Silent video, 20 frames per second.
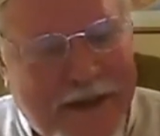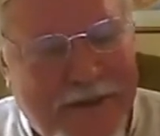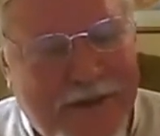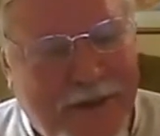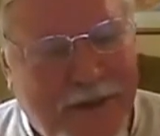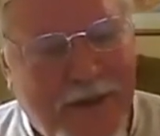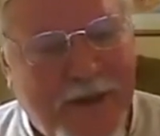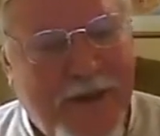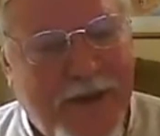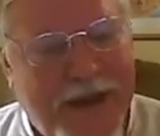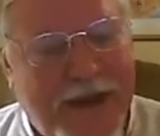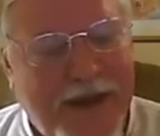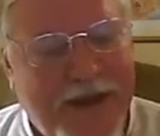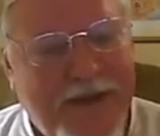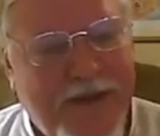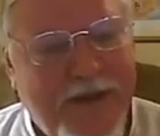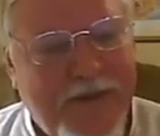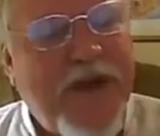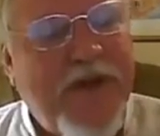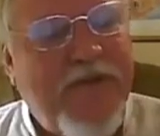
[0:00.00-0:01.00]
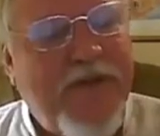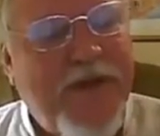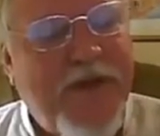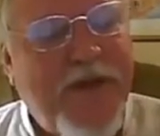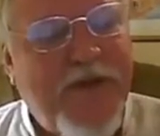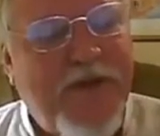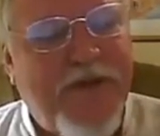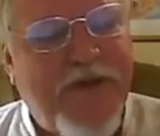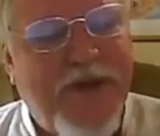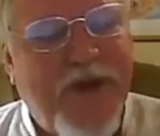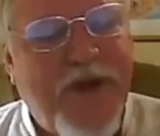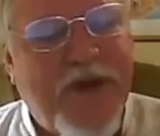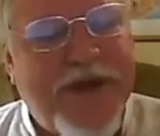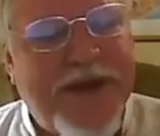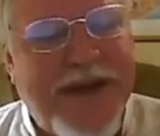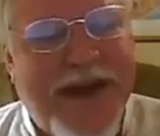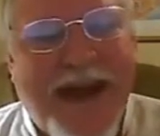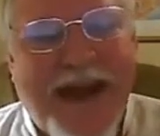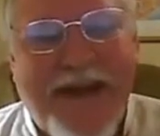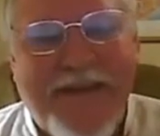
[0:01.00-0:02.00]
of all things. If you've
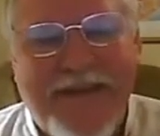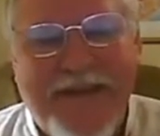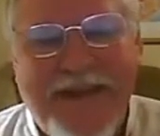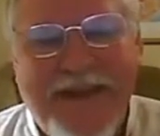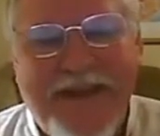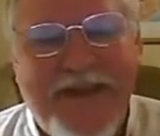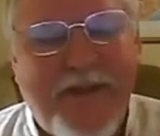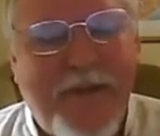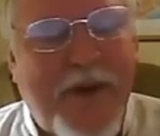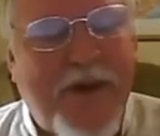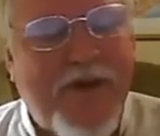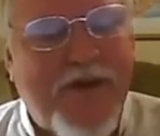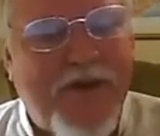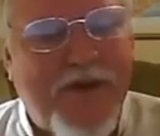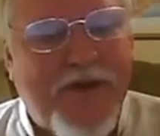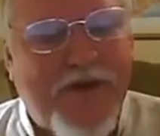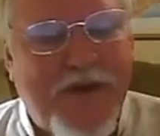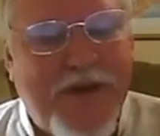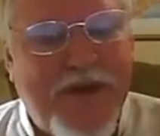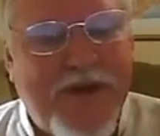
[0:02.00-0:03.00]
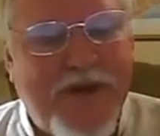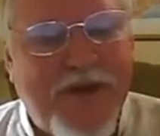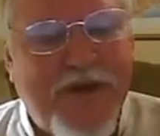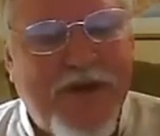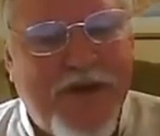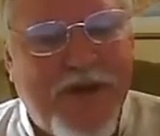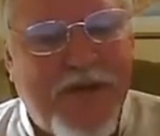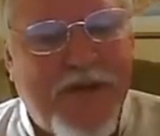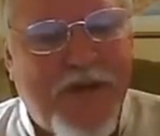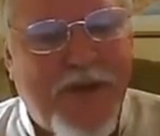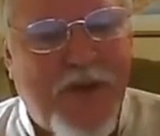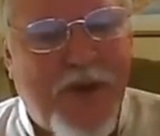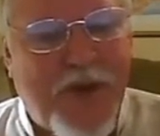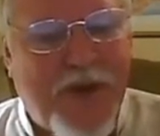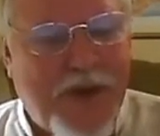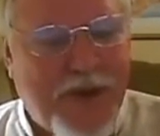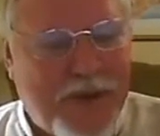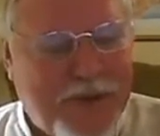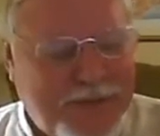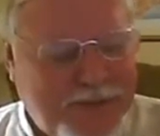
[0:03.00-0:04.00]
looked at the spiritual traditions of the
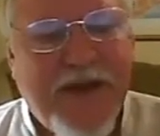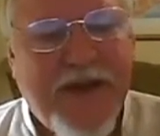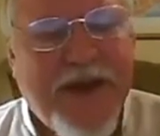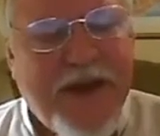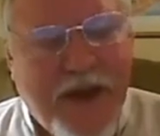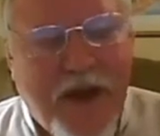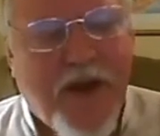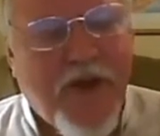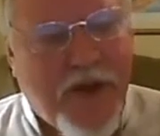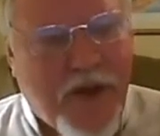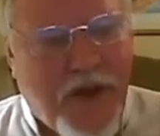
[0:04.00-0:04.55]
world in all